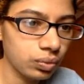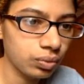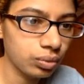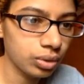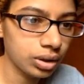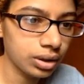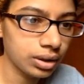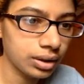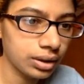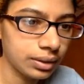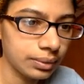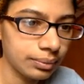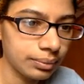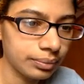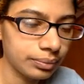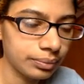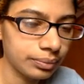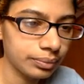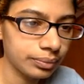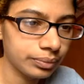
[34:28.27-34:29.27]

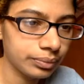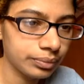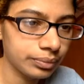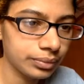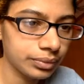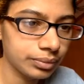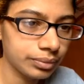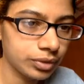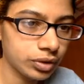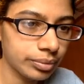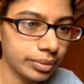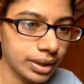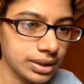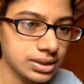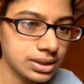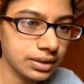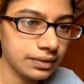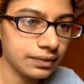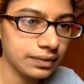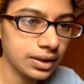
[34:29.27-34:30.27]
I'm going to go back to
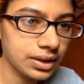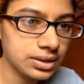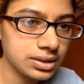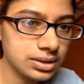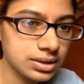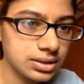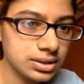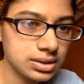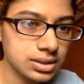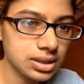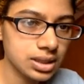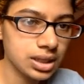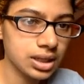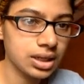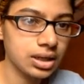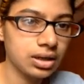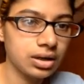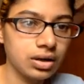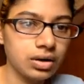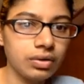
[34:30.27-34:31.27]
events.
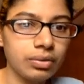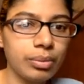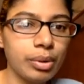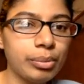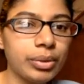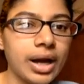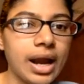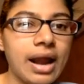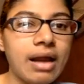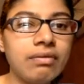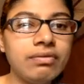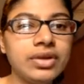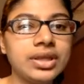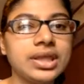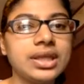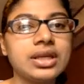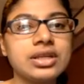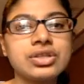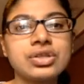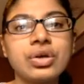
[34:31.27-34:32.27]
Remember,
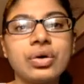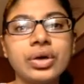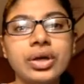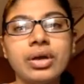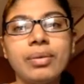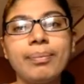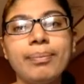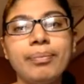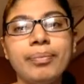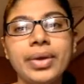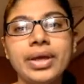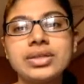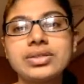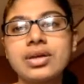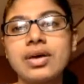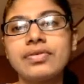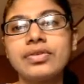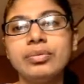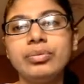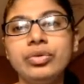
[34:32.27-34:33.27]
everything is going based
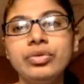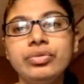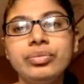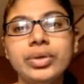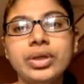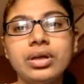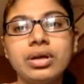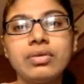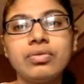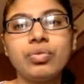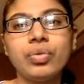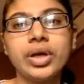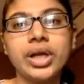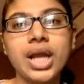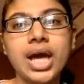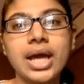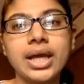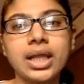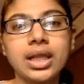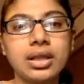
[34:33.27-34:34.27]
off the movement of when
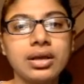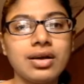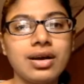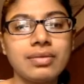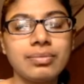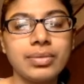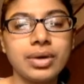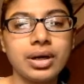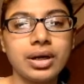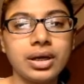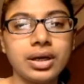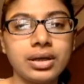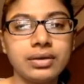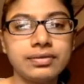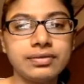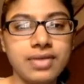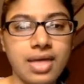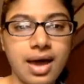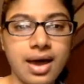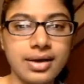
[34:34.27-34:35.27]
I click on my
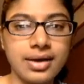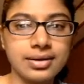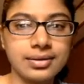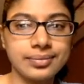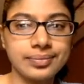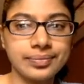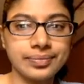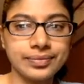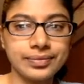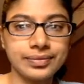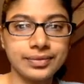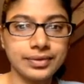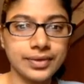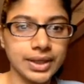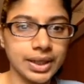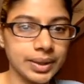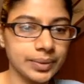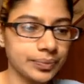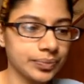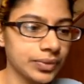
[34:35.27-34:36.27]
flag.
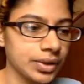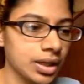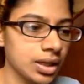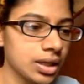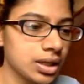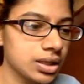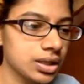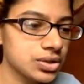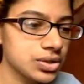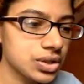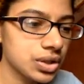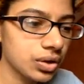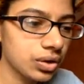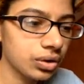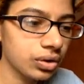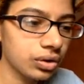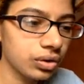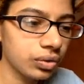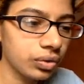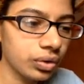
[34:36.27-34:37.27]
Right?
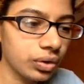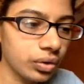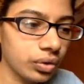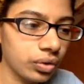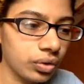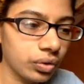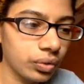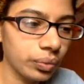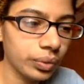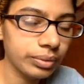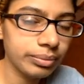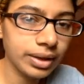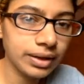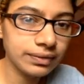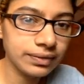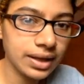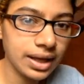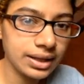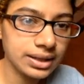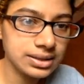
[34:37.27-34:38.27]
So when my
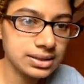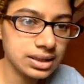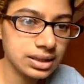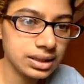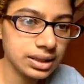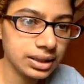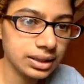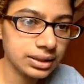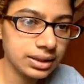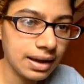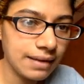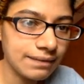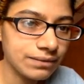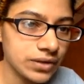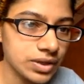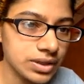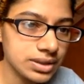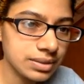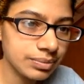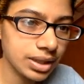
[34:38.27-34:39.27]
flag is clicked, at
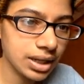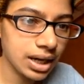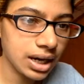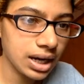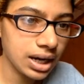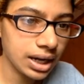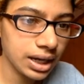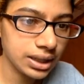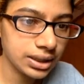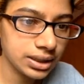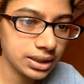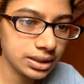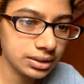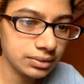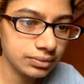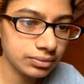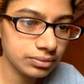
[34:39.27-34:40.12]
first I'm going to hide it